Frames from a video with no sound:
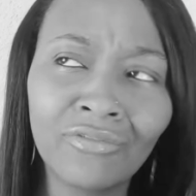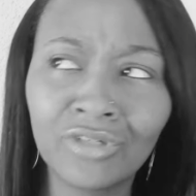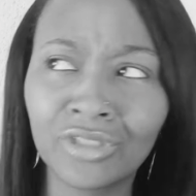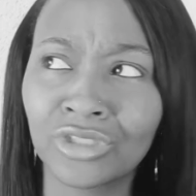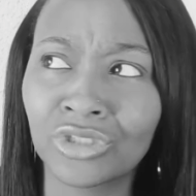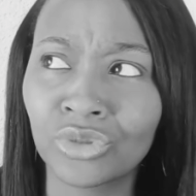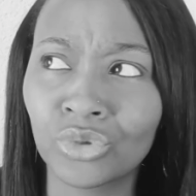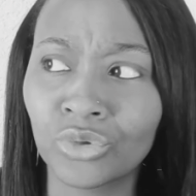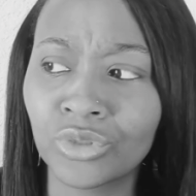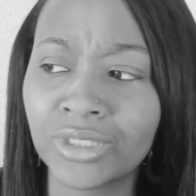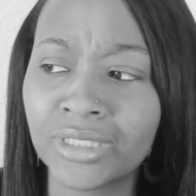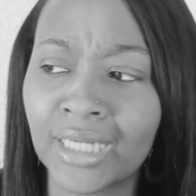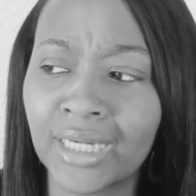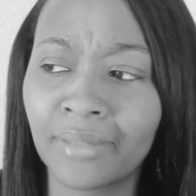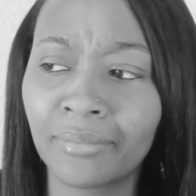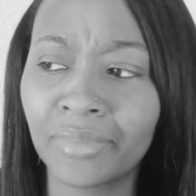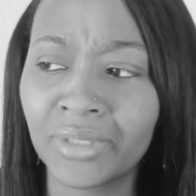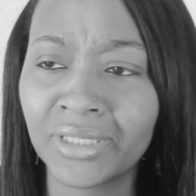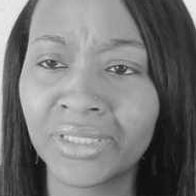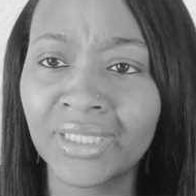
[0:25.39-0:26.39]
really a story
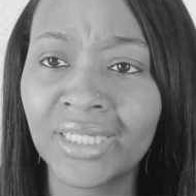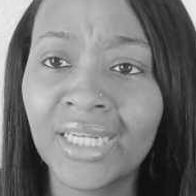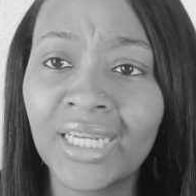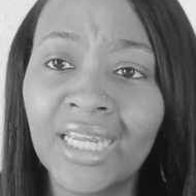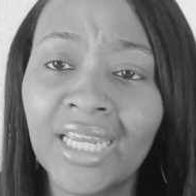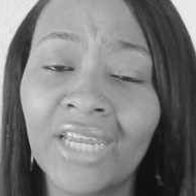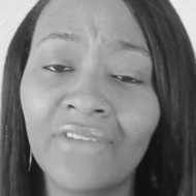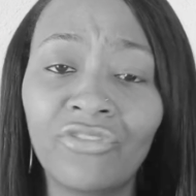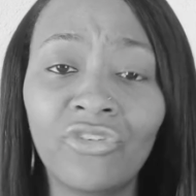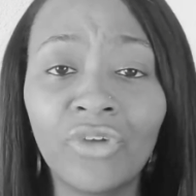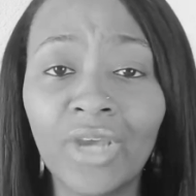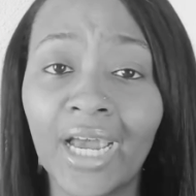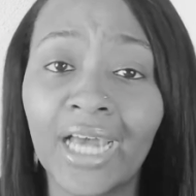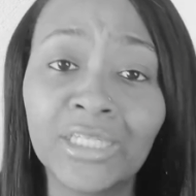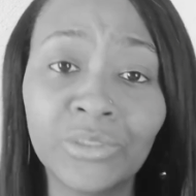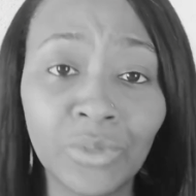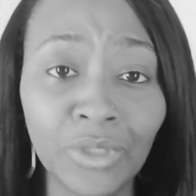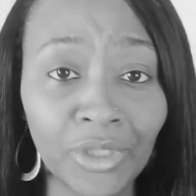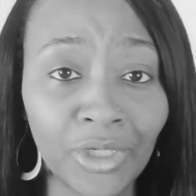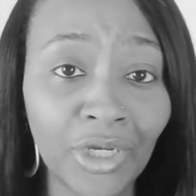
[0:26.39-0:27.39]
time but if you guys
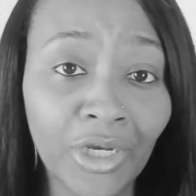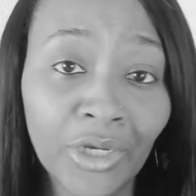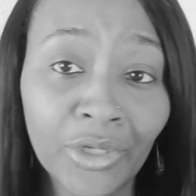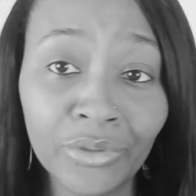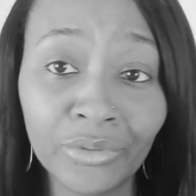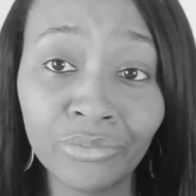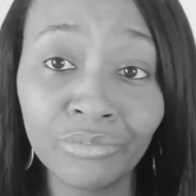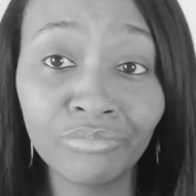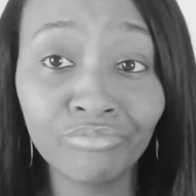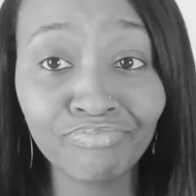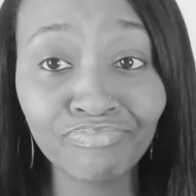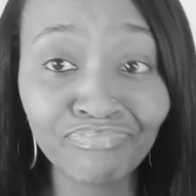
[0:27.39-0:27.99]
want to know